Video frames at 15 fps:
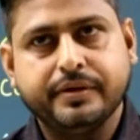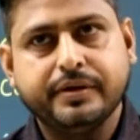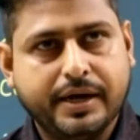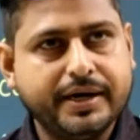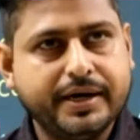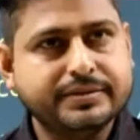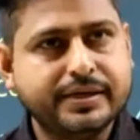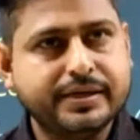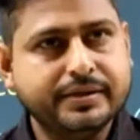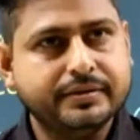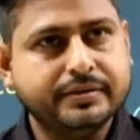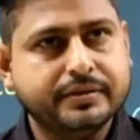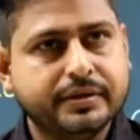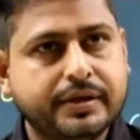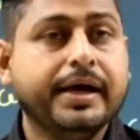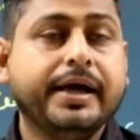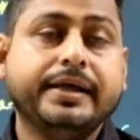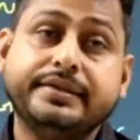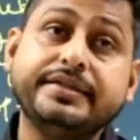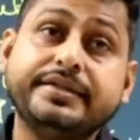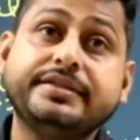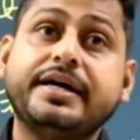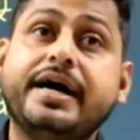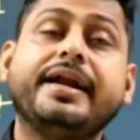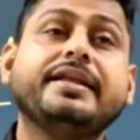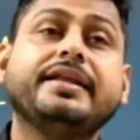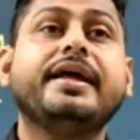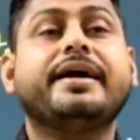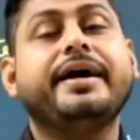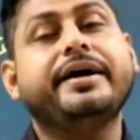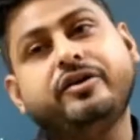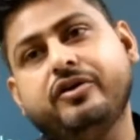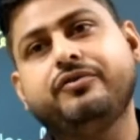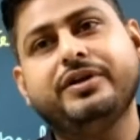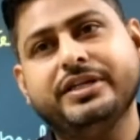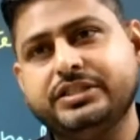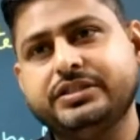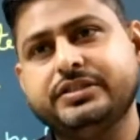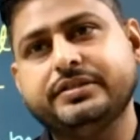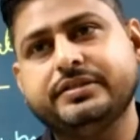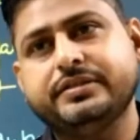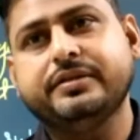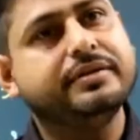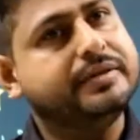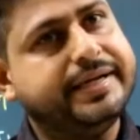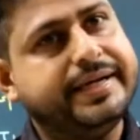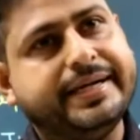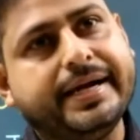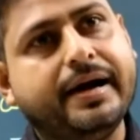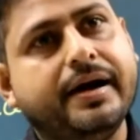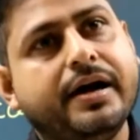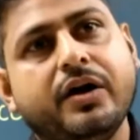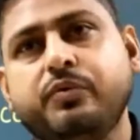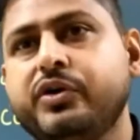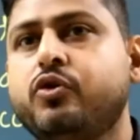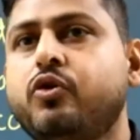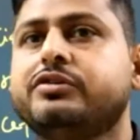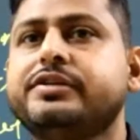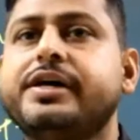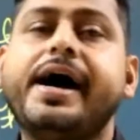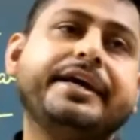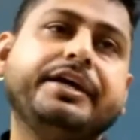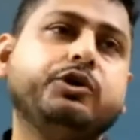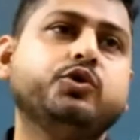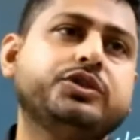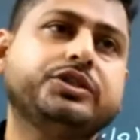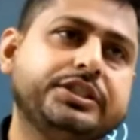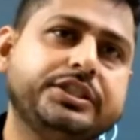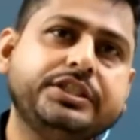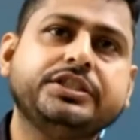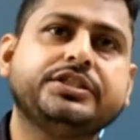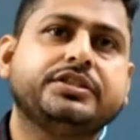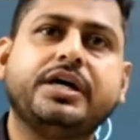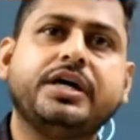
Understand? There is another kind of list data we call as IOCs.